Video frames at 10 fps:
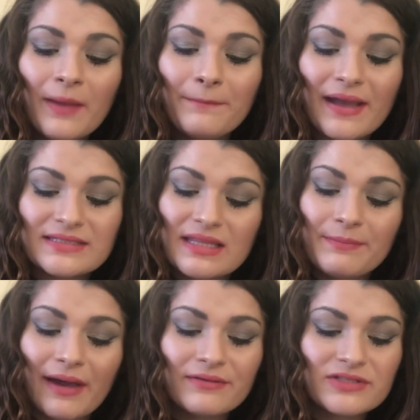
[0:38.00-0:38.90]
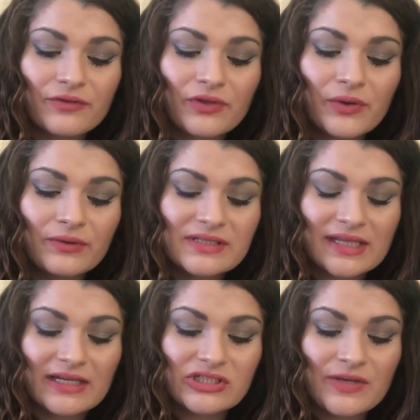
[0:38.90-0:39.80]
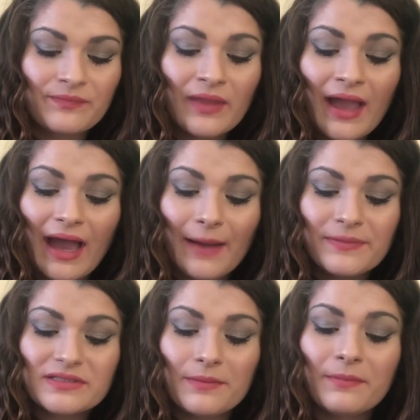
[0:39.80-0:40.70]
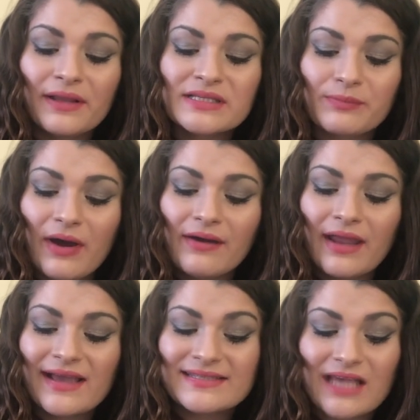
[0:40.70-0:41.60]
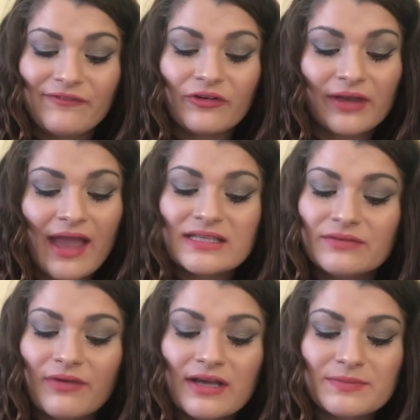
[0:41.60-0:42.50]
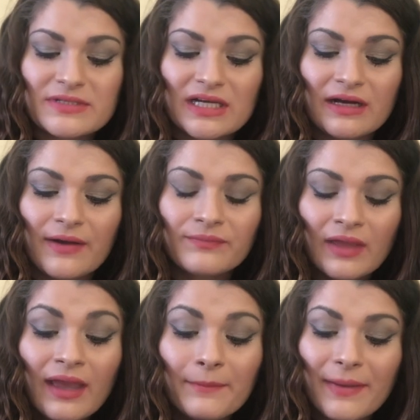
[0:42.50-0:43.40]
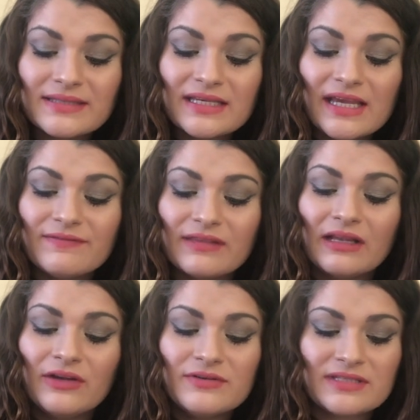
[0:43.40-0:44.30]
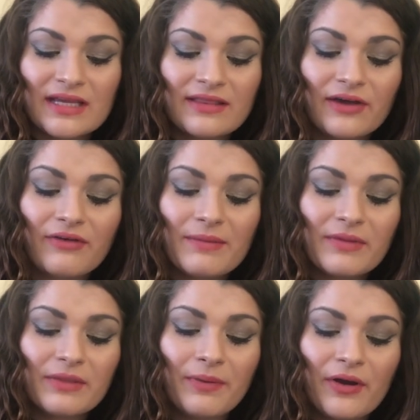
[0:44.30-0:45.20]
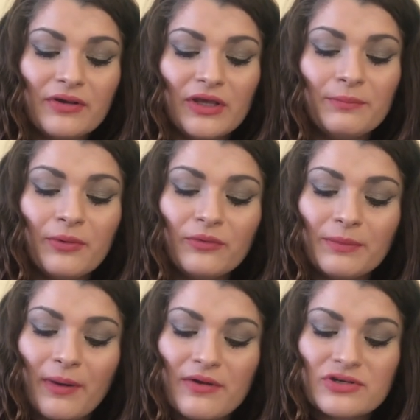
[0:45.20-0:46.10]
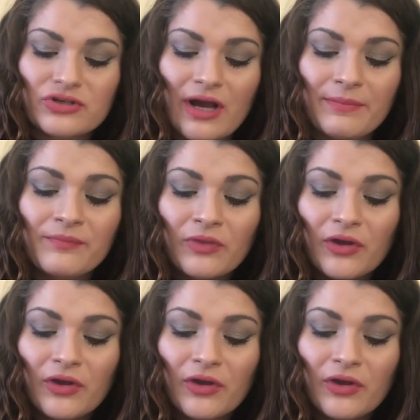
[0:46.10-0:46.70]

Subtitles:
better than the bounty of the corner's kitchen, apple dumplings, brown eggs, saffron cakes and raspberry tart, better even than Lucy, their grandmother pony who pulled the pony trap,